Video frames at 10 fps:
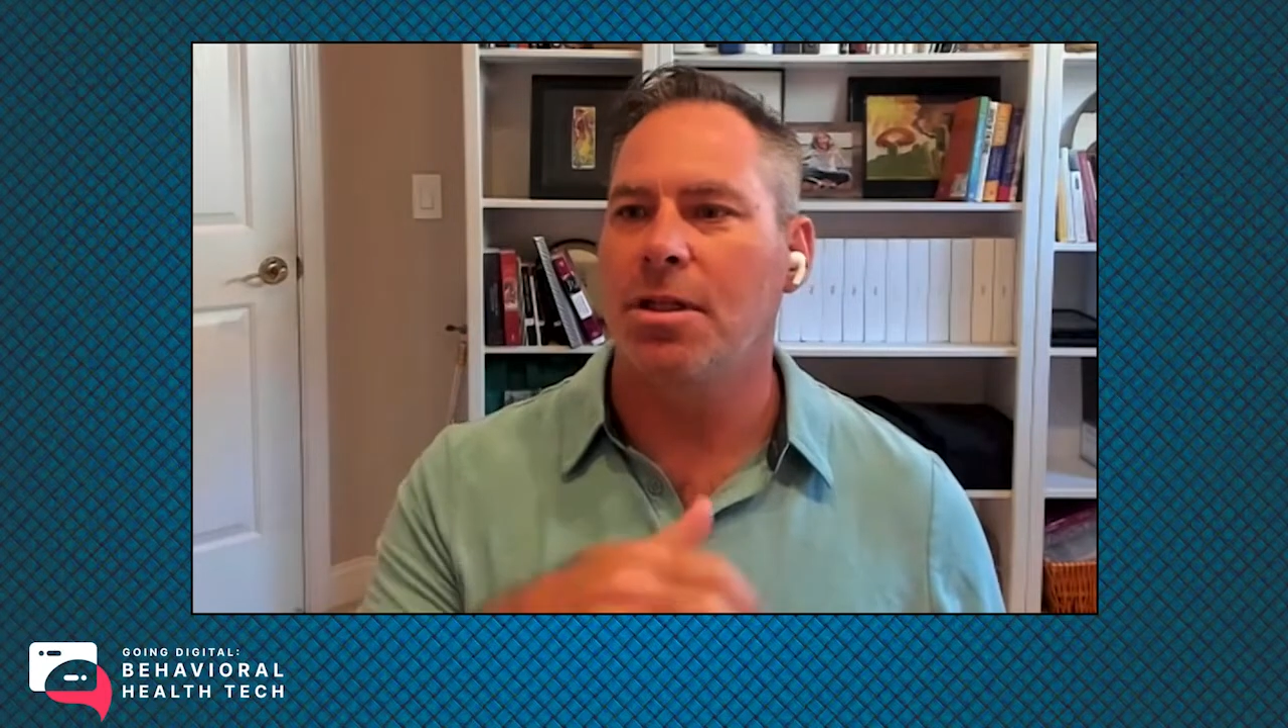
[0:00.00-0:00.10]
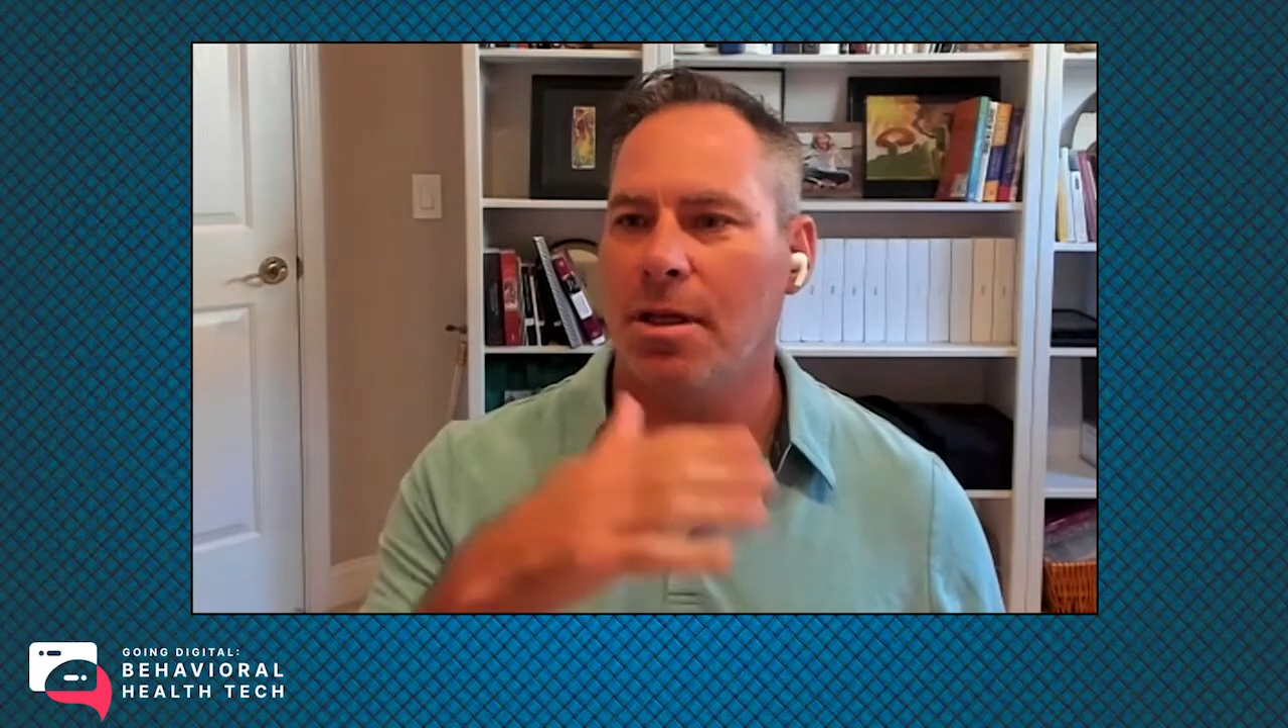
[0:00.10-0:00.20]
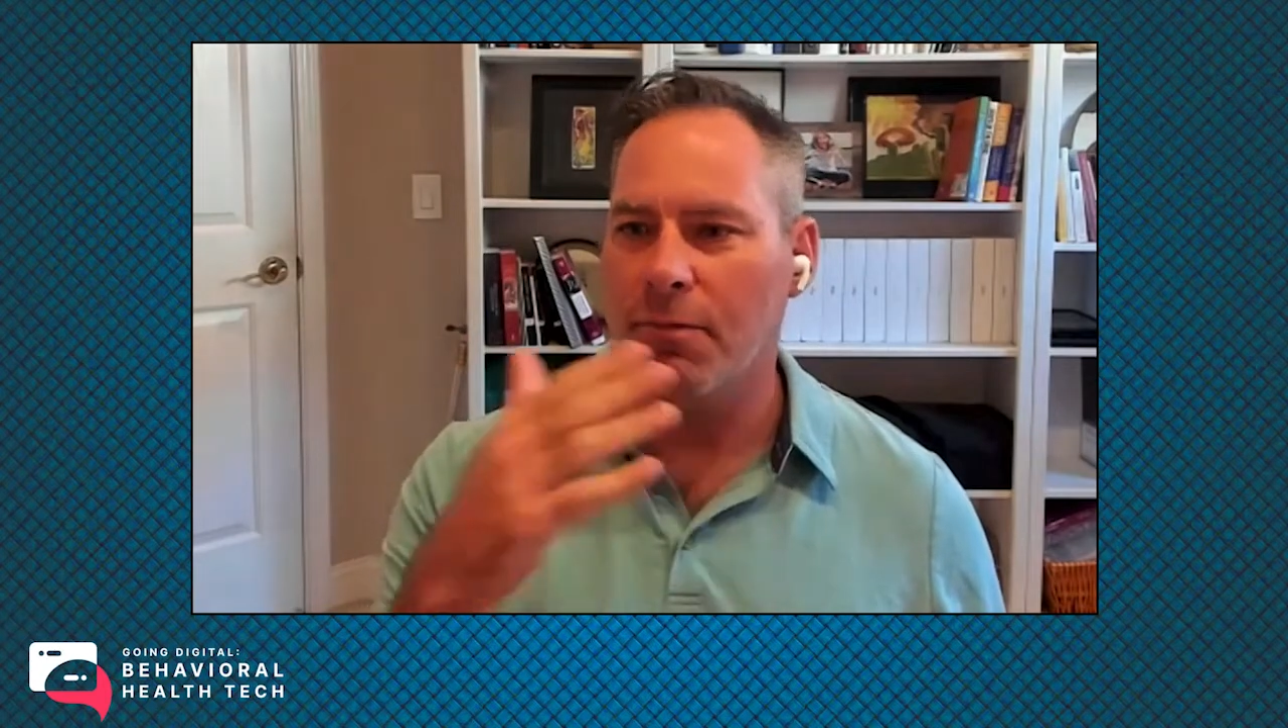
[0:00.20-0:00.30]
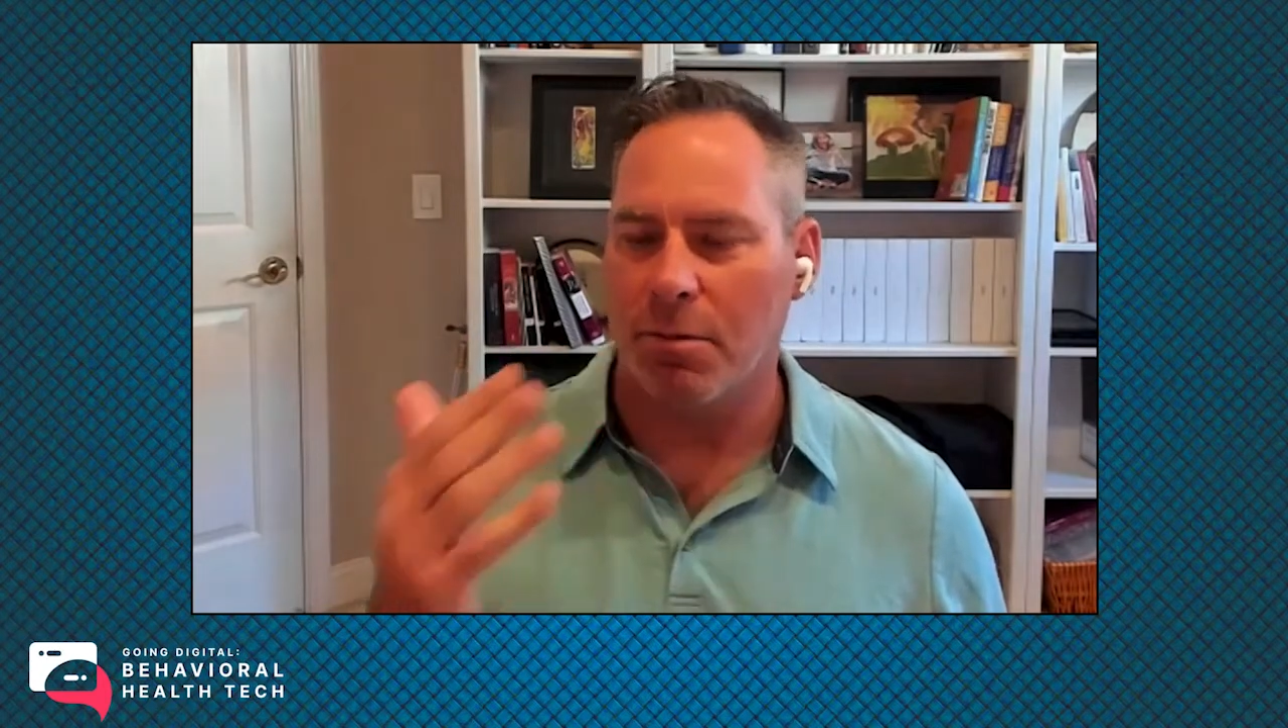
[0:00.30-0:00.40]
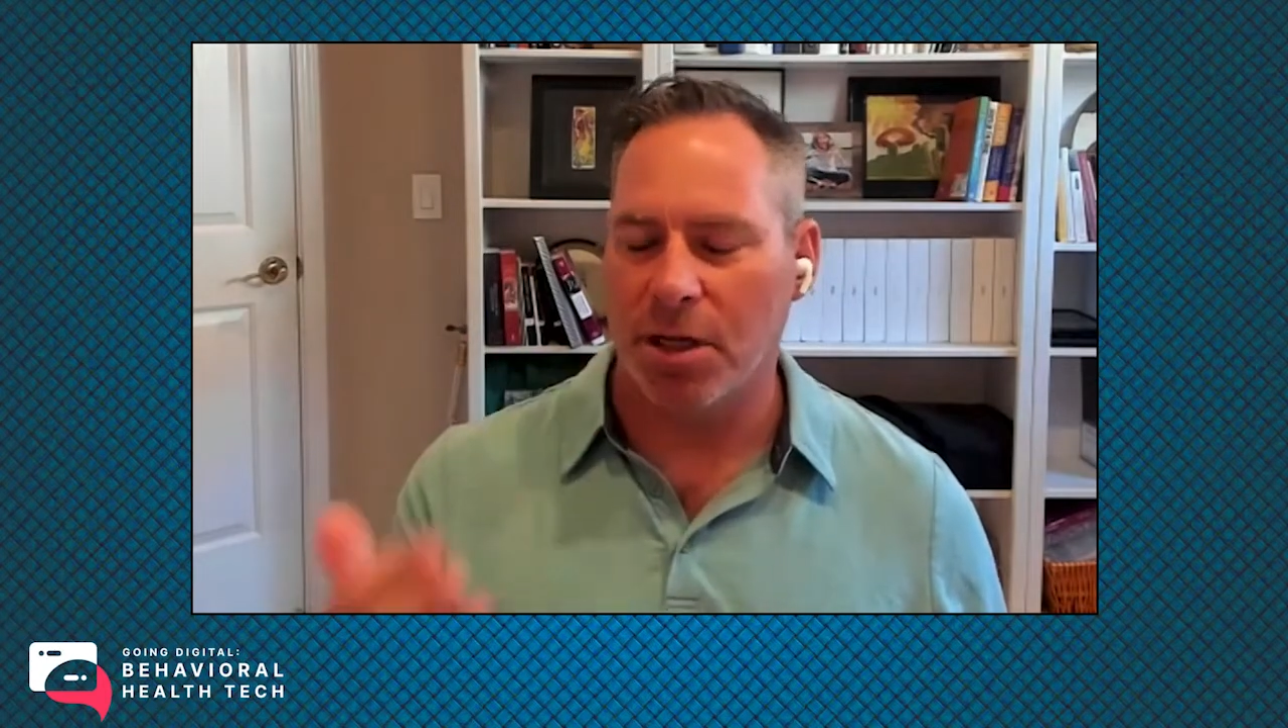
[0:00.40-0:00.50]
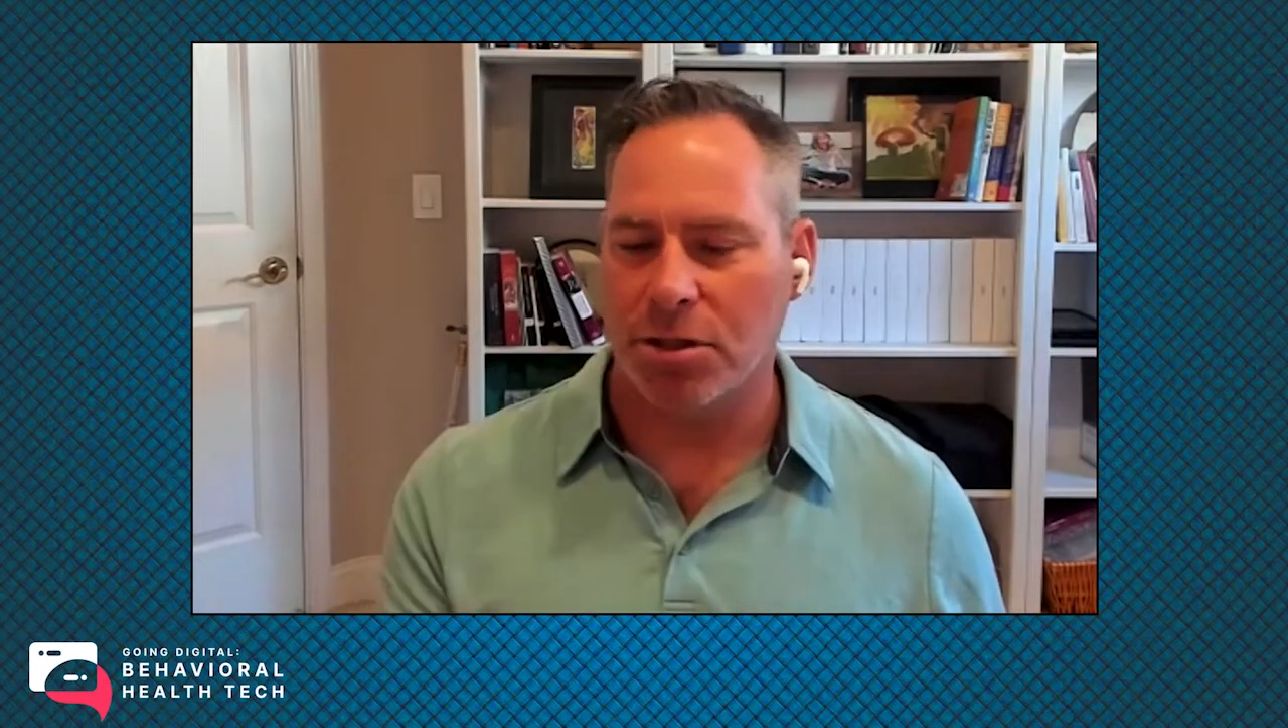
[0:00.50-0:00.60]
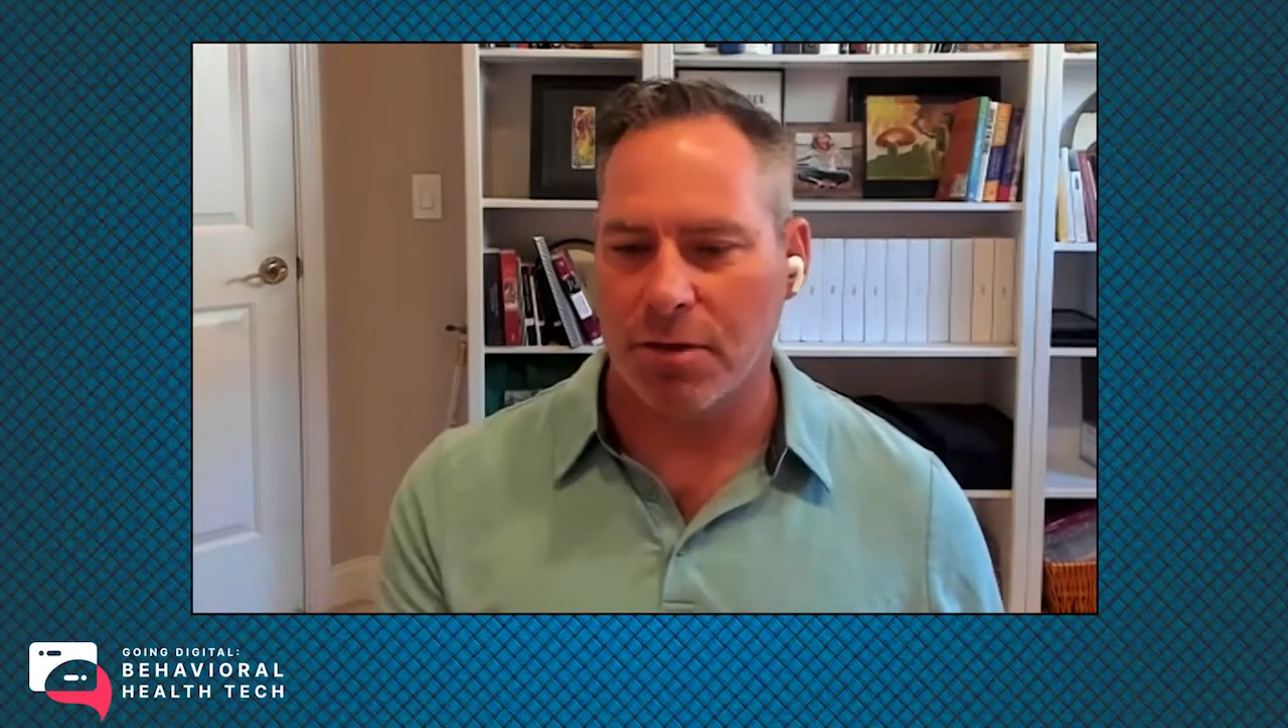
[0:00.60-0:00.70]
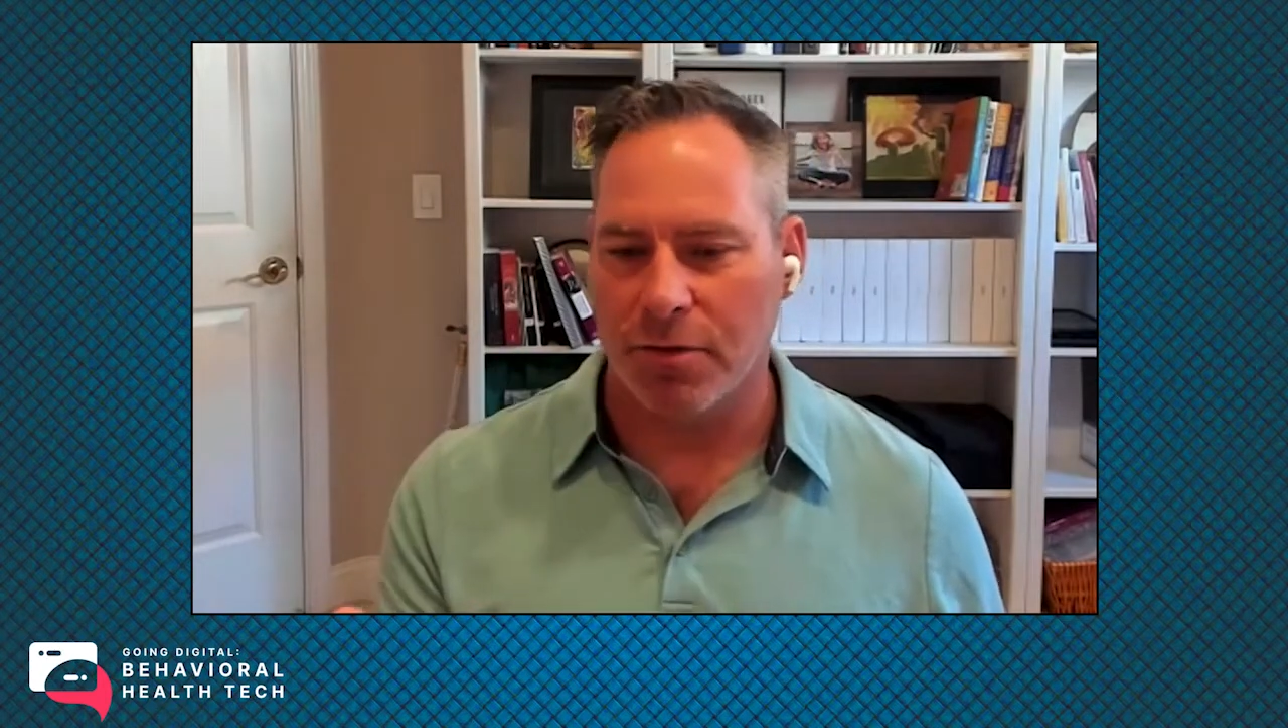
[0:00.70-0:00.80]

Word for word: the information